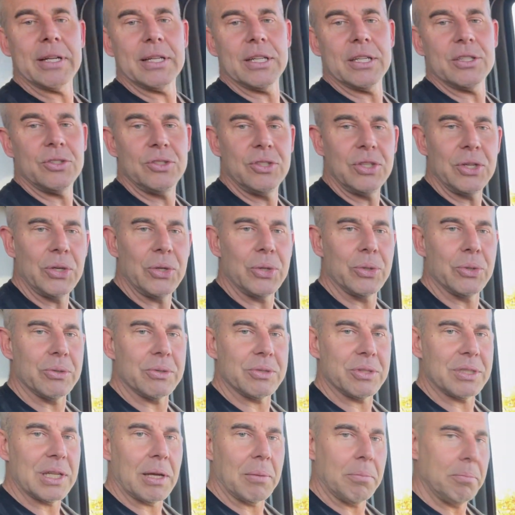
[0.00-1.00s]
it do?
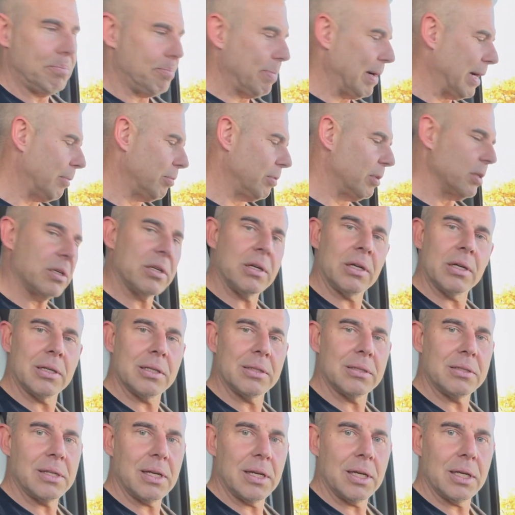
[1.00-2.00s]
Stop babbling
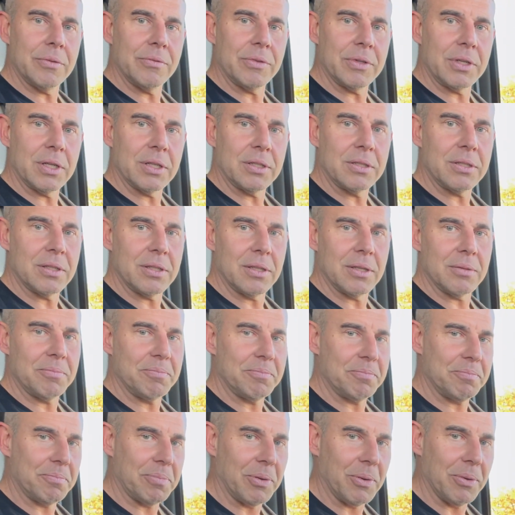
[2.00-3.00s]
on, Dave, and get to the
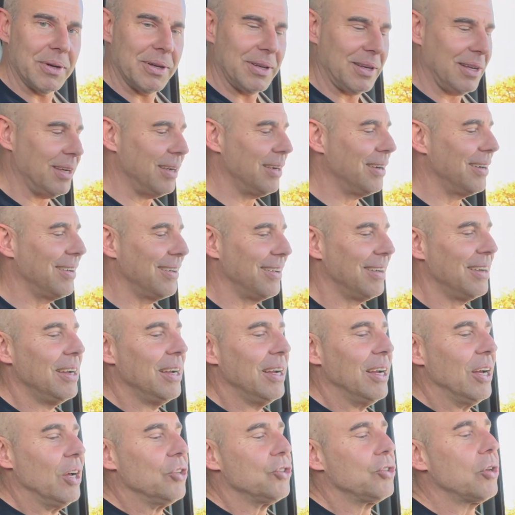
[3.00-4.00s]
point here.
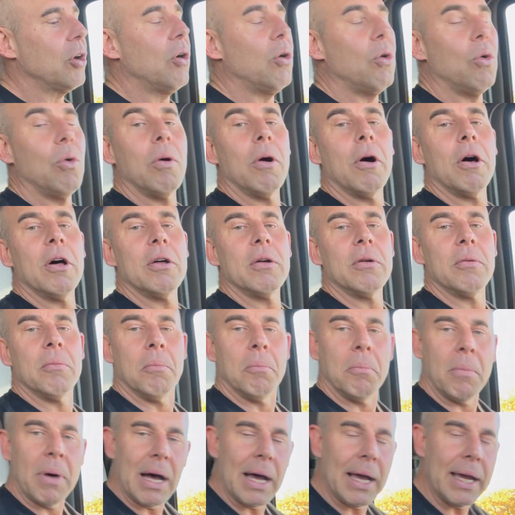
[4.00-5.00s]
So
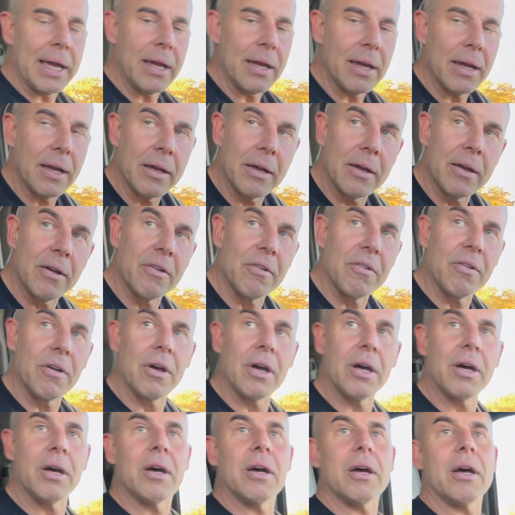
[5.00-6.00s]
my
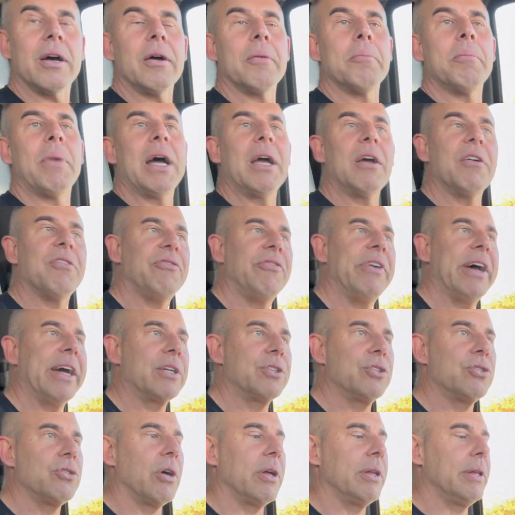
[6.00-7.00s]

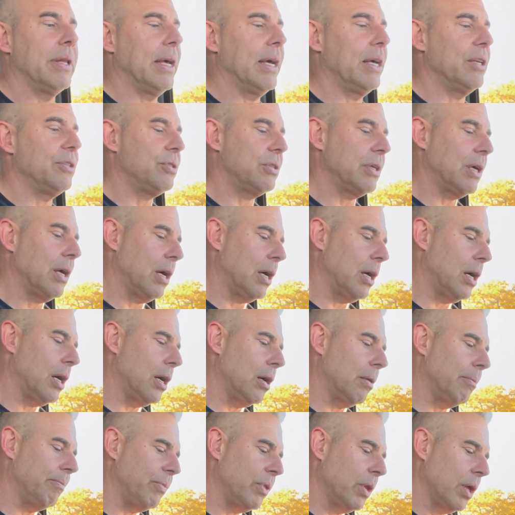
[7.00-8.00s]
effects on this,
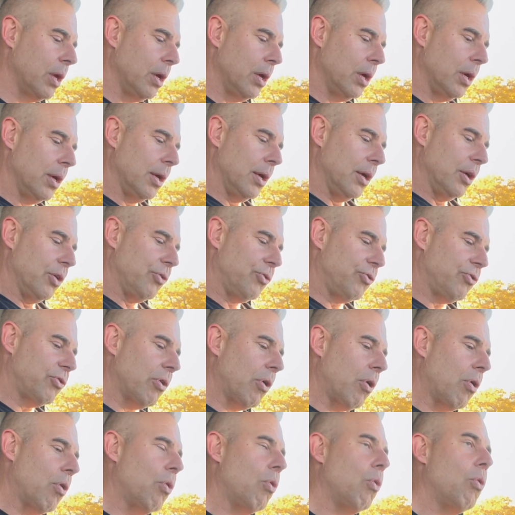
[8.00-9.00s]

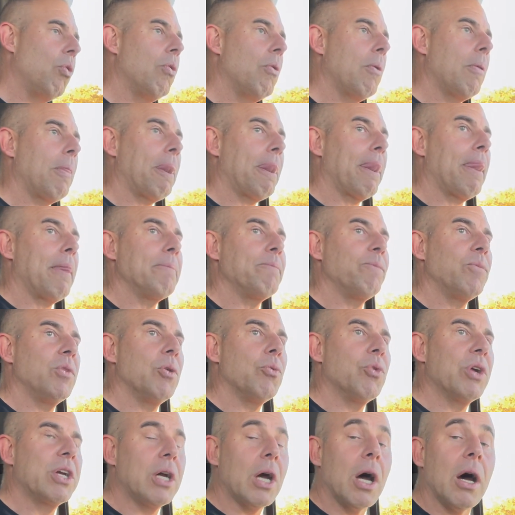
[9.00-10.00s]
so
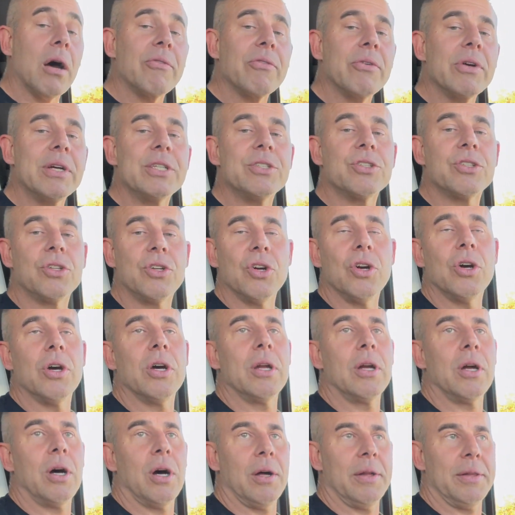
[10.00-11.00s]
recovery is
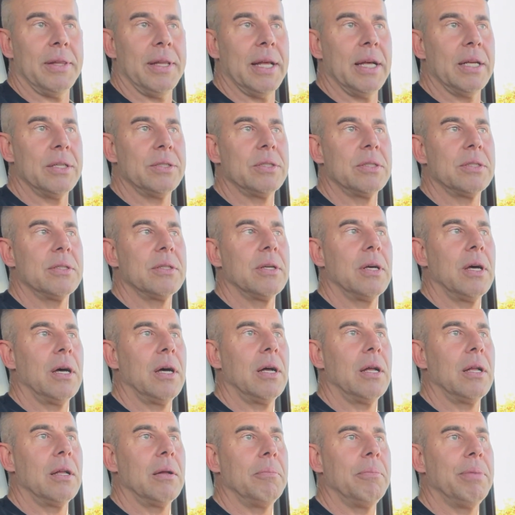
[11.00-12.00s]
good on this,
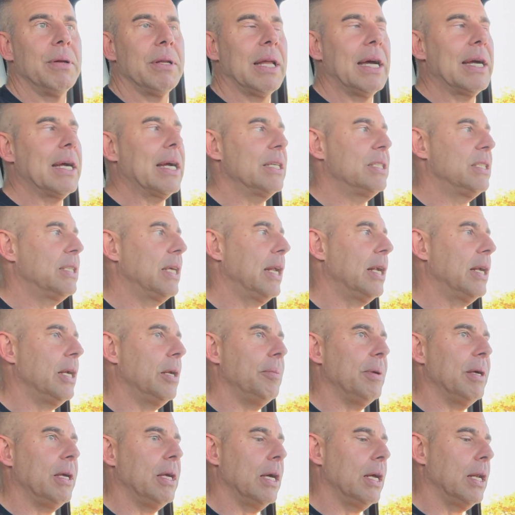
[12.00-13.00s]
but like I said in
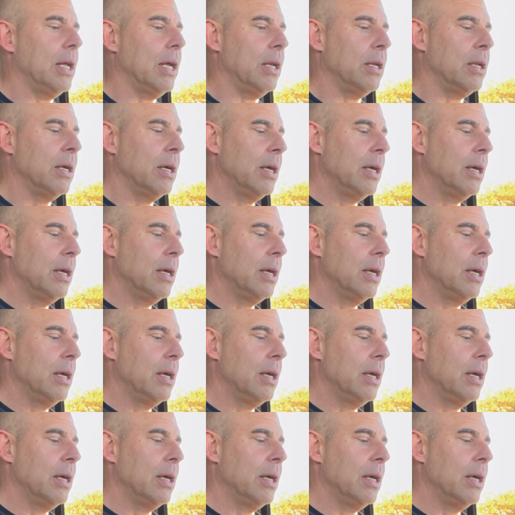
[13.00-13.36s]
the beginning,